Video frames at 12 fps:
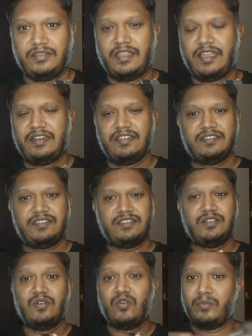that is
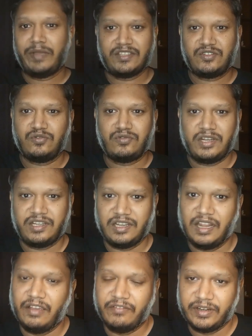no match to
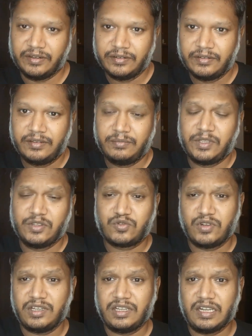2011, because
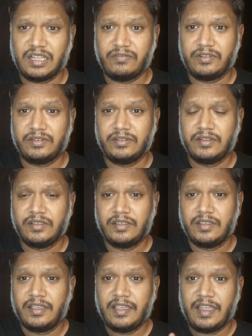2011
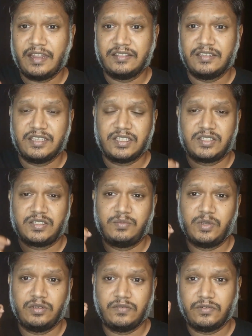had this
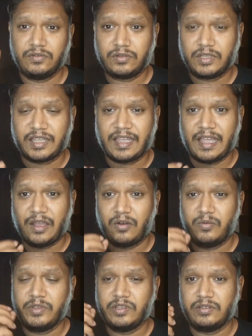beautiful
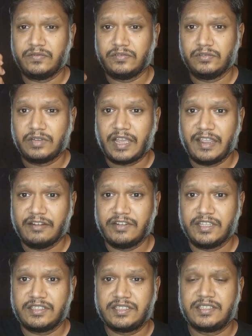cacao, beautiful
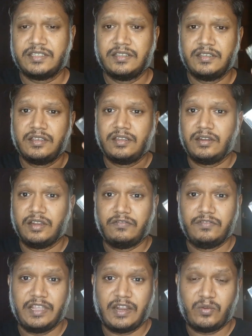iris,
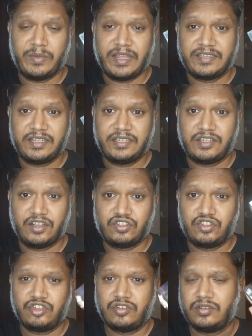lovely aromatic
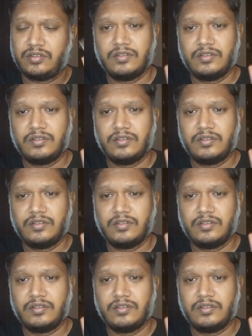touch.